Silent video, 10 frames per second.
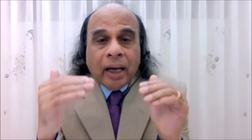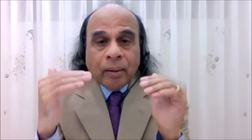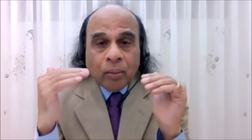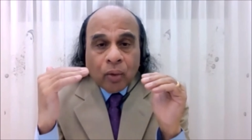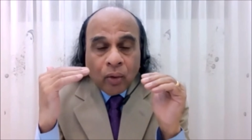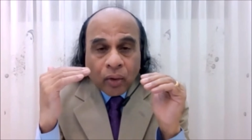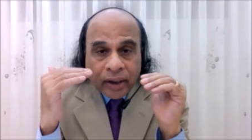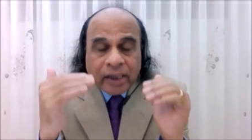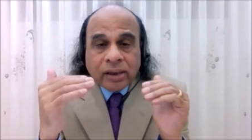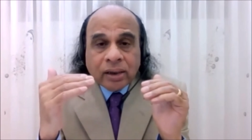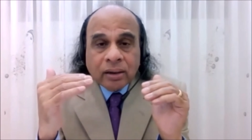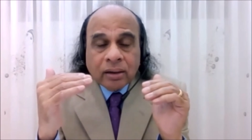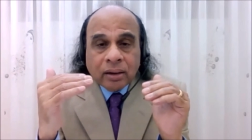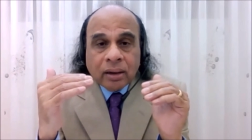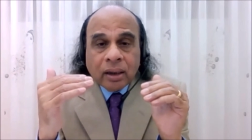and more rich
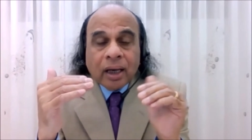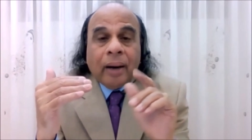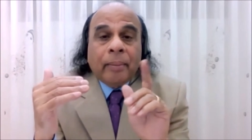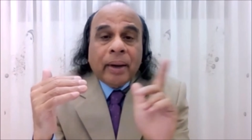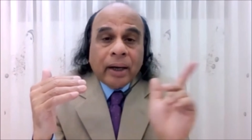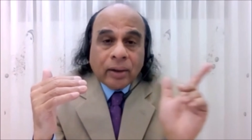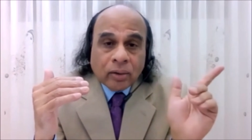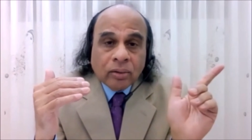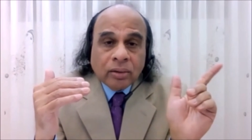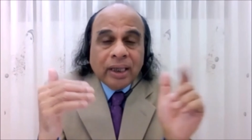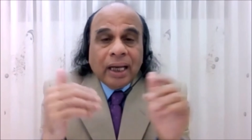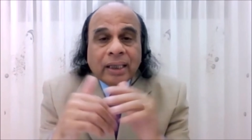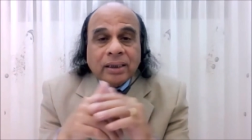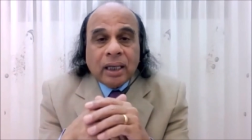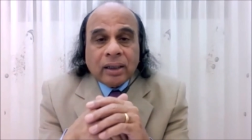compared to the
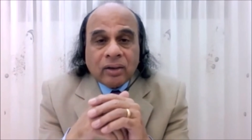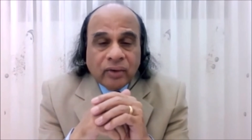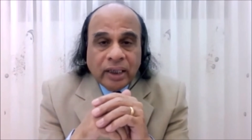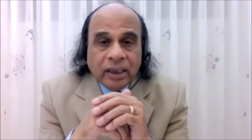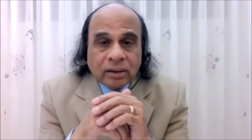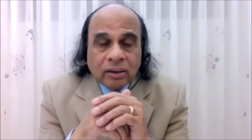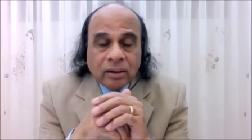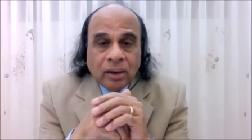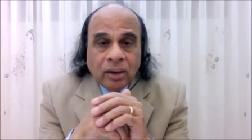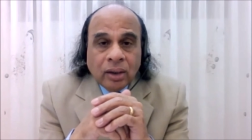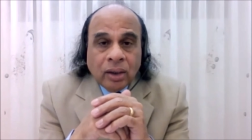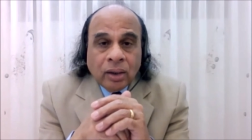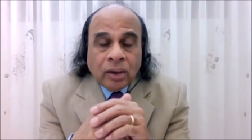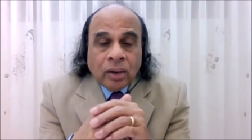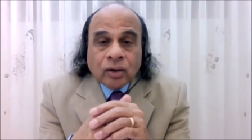Alexander of Greece.
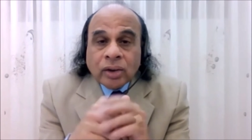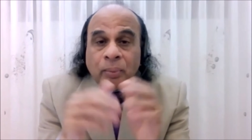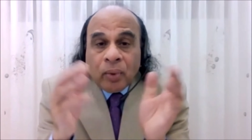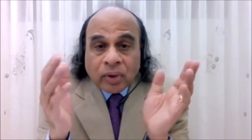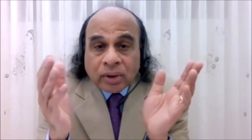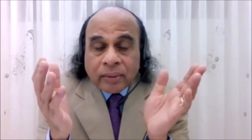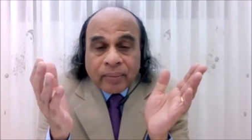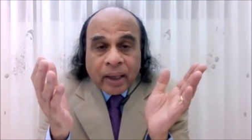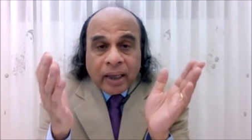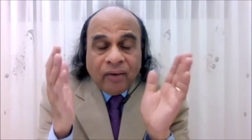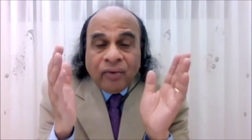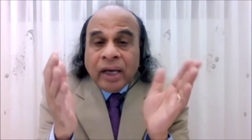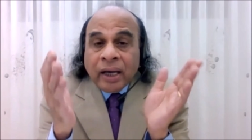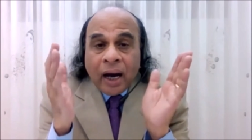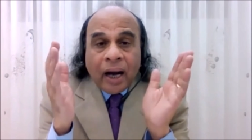Suppose if
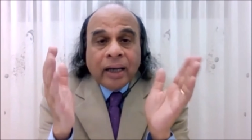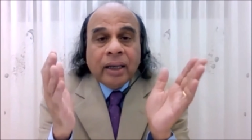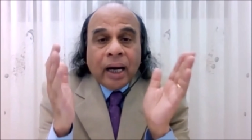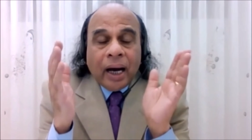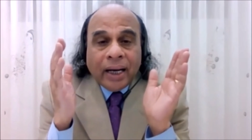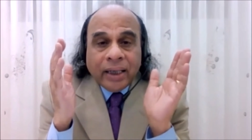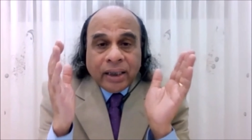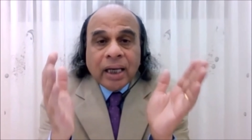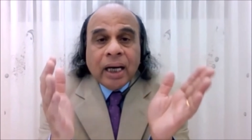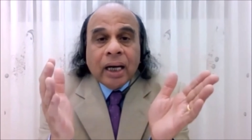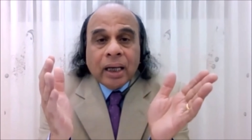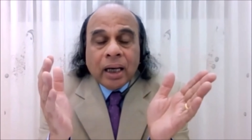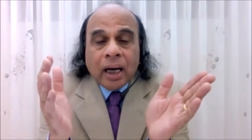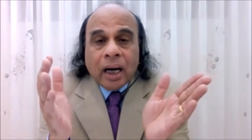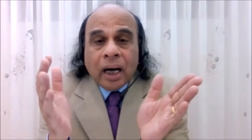he had the idea
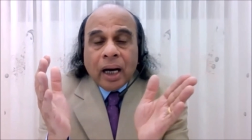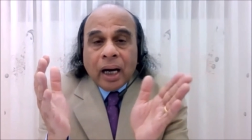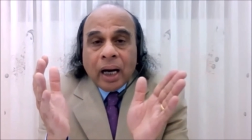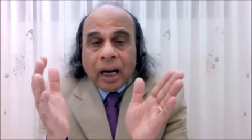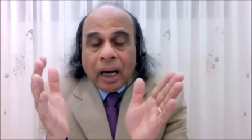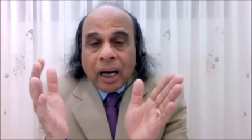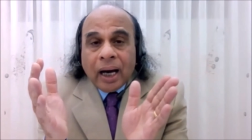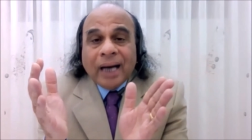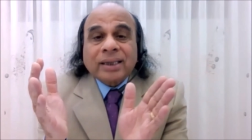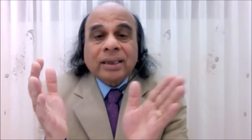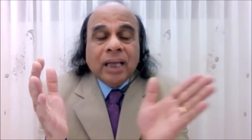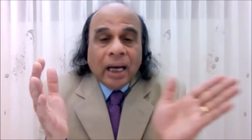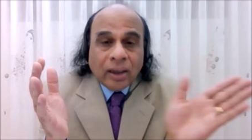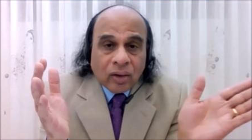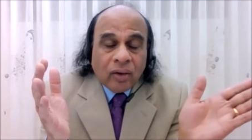as
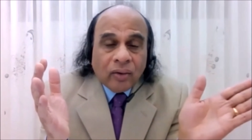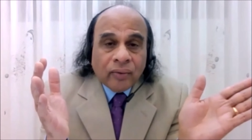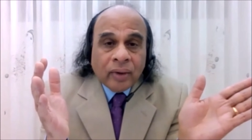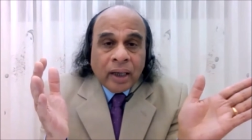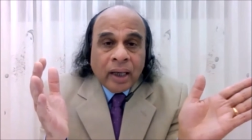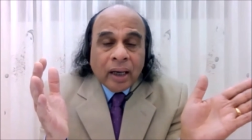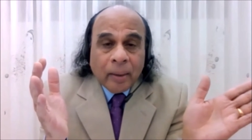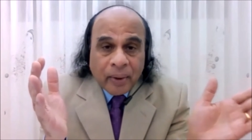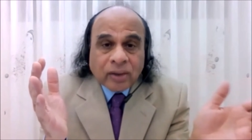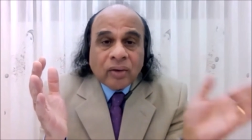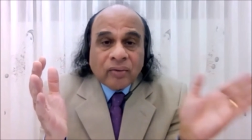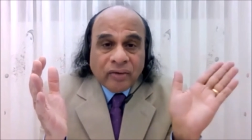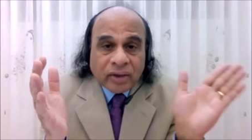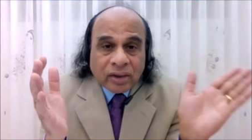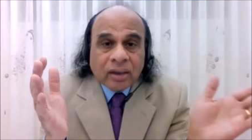that of a person of
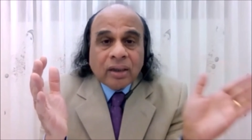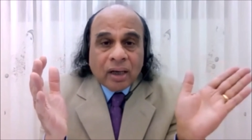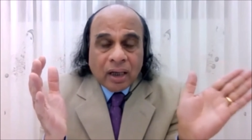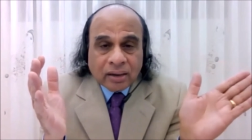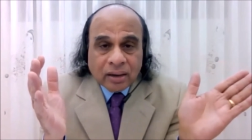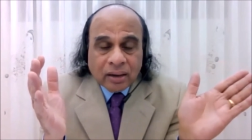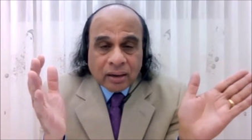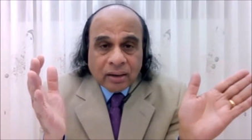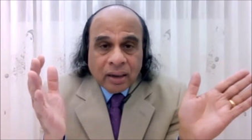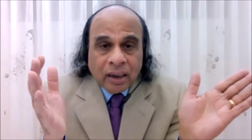the Western culture.